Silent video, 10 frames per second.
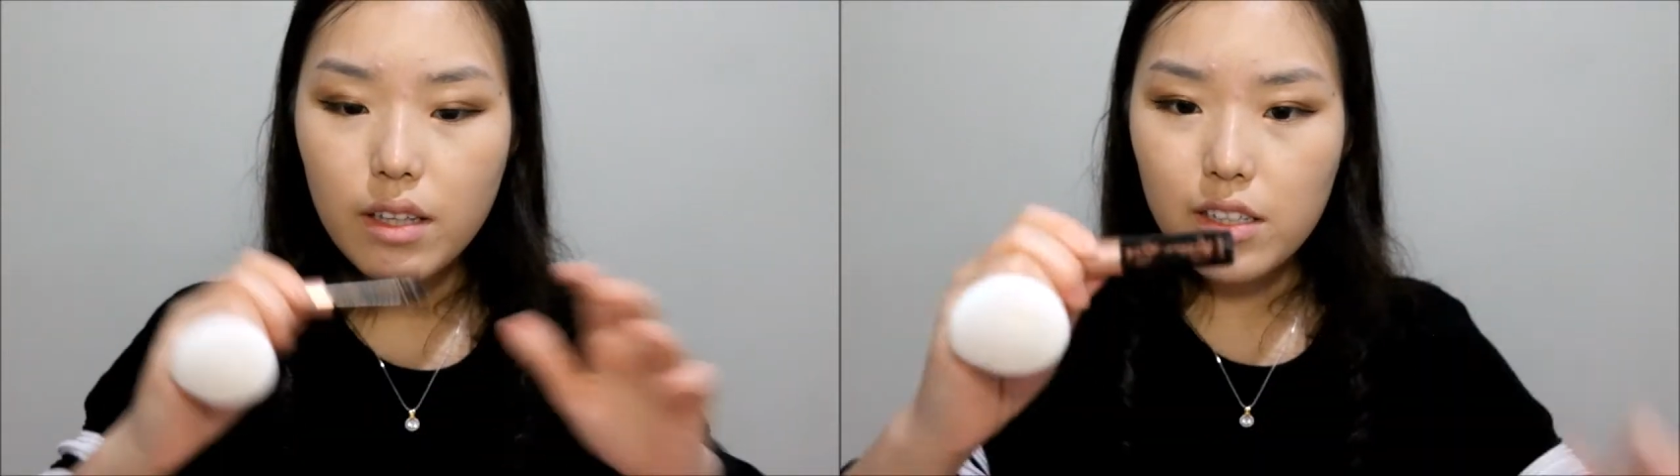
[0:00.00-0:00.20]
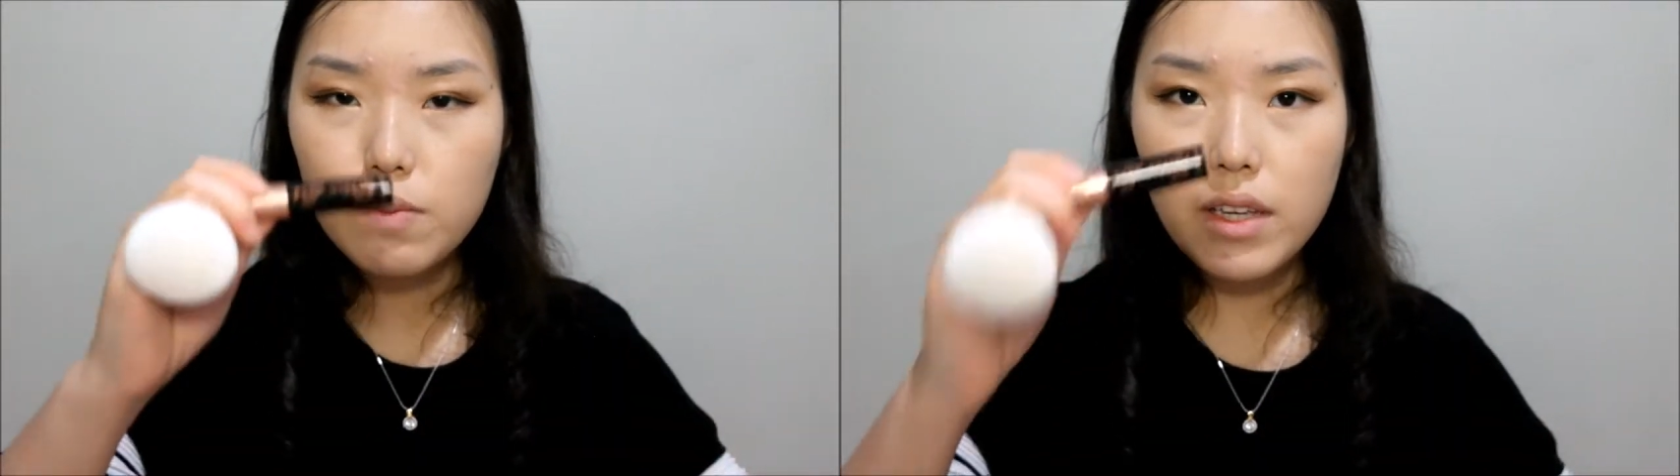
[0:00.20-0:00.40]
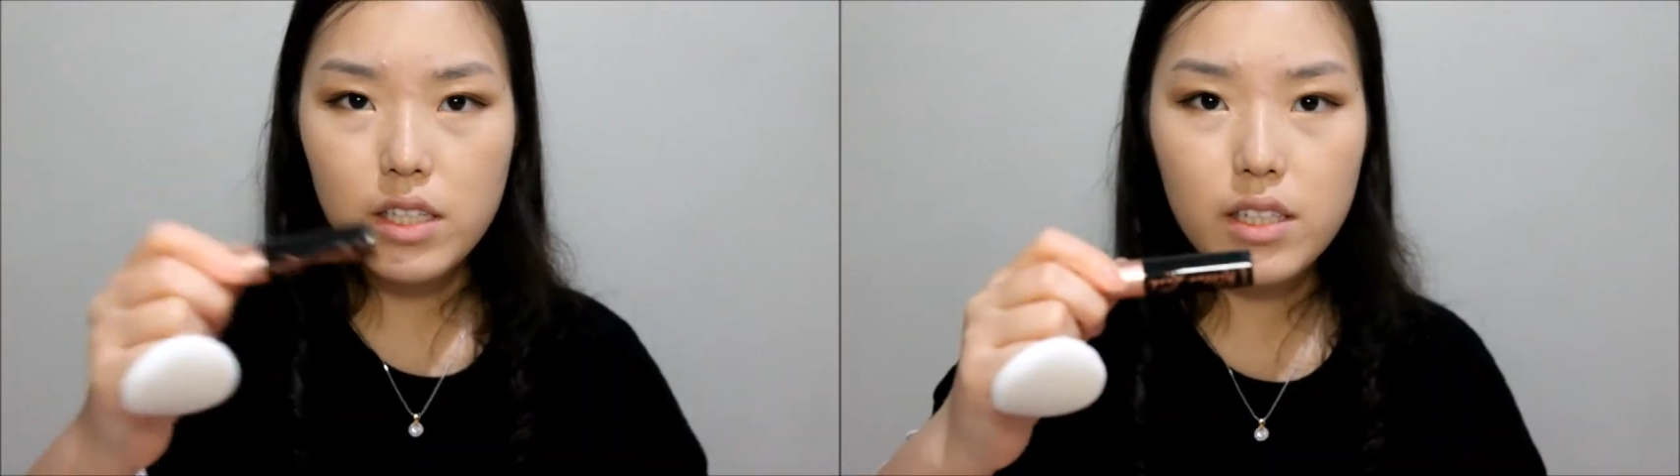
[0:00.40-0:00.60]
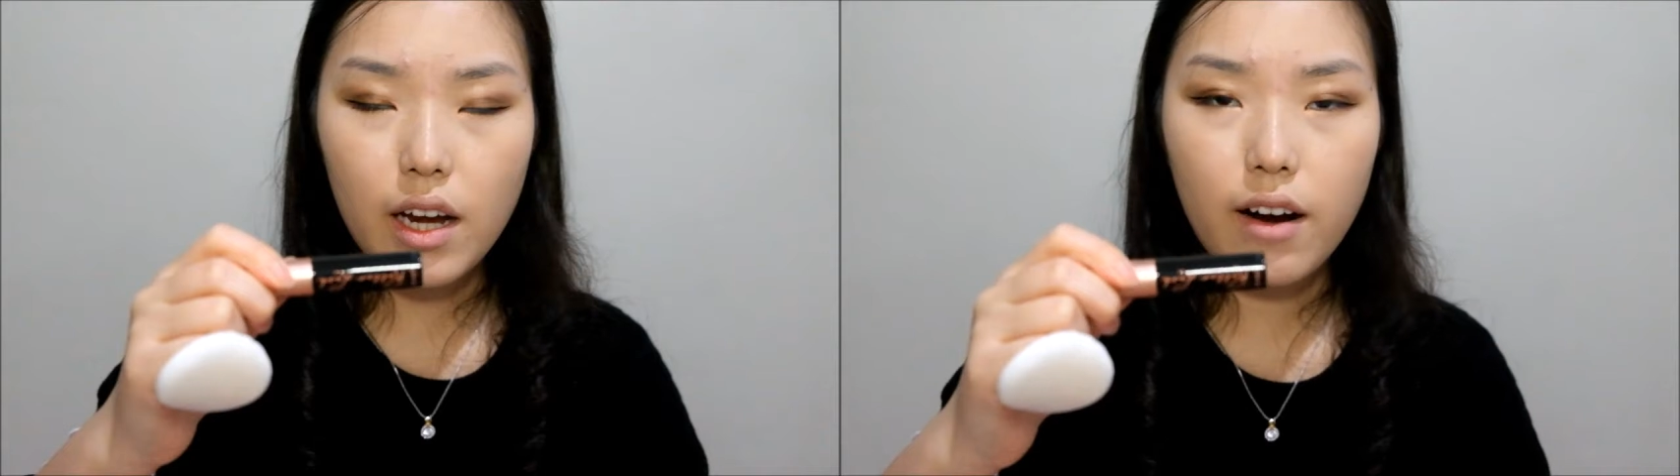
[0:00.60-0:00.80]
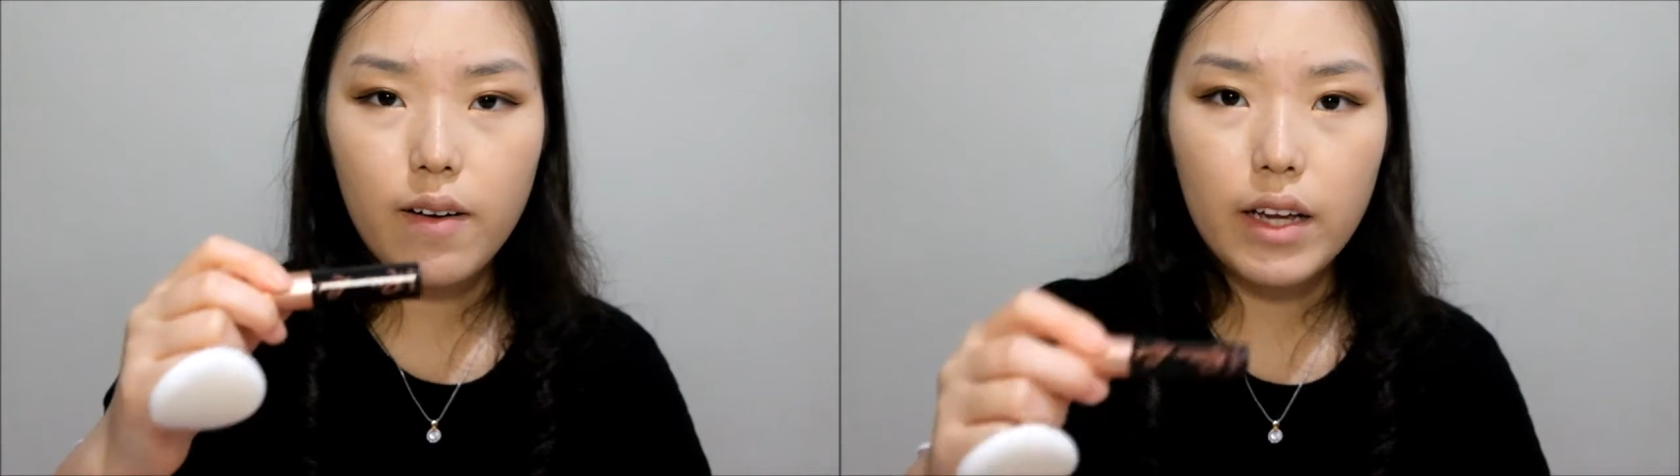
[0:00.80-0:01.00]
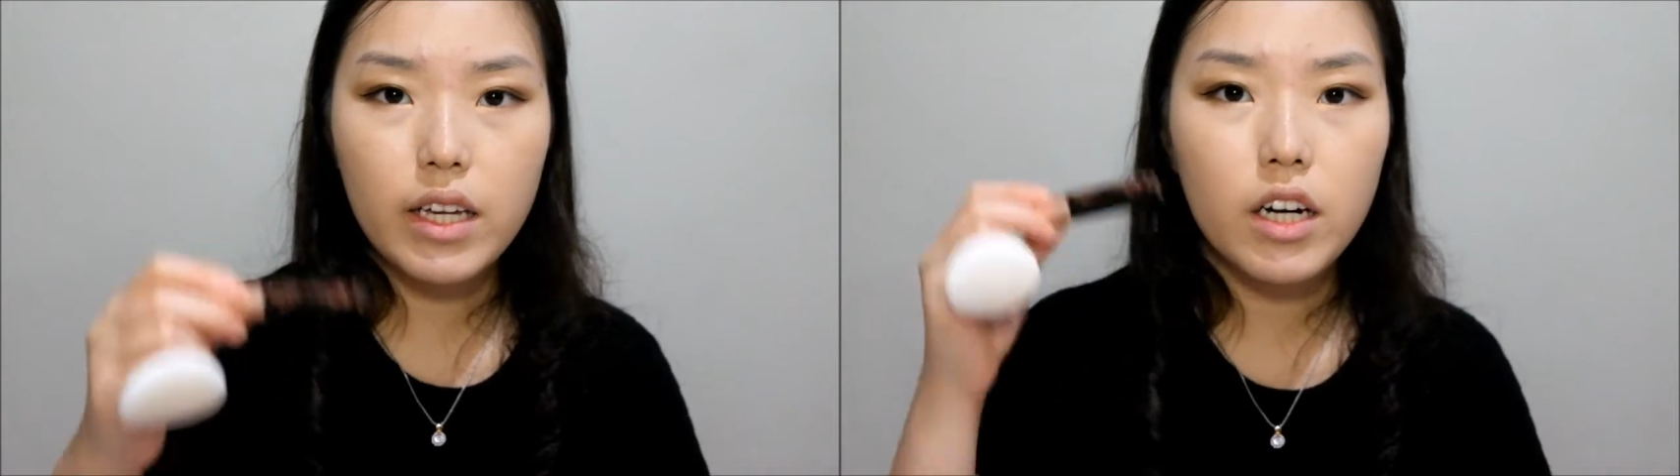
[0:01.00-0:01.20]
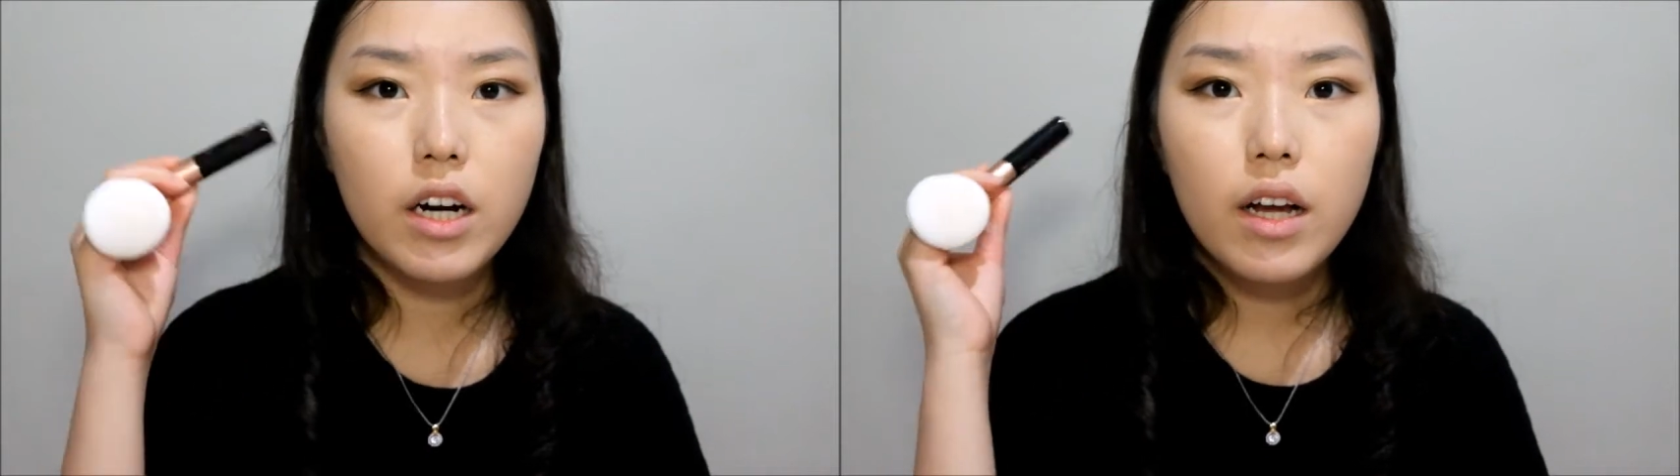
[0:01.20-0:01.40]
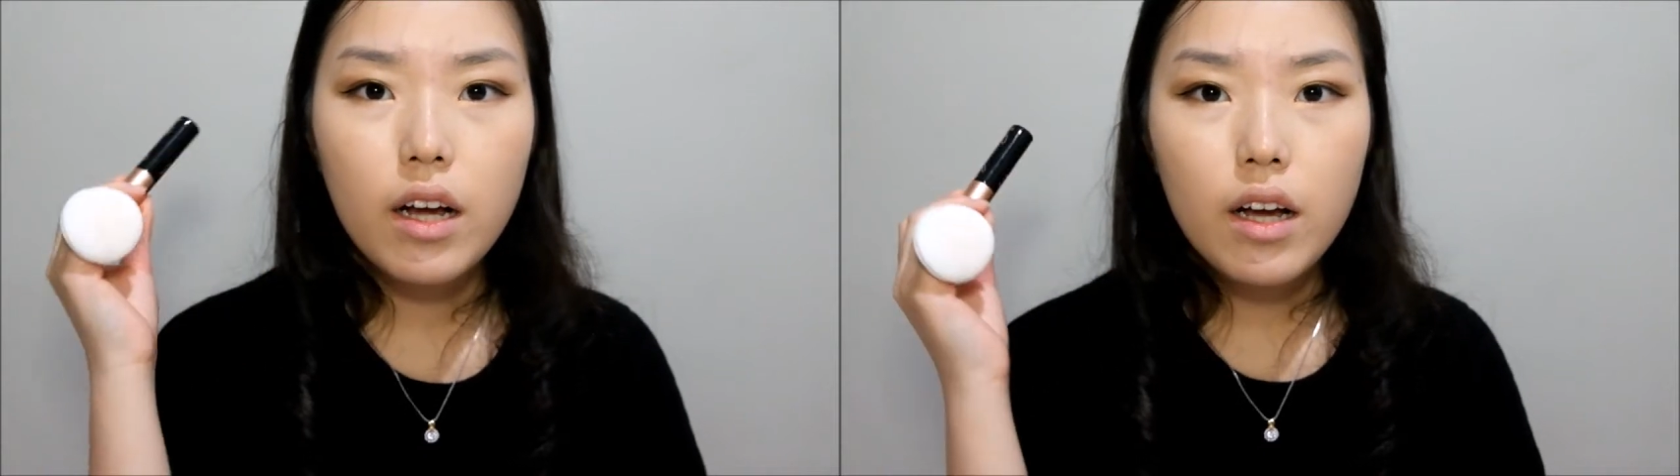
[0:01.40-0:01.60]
this mascara right here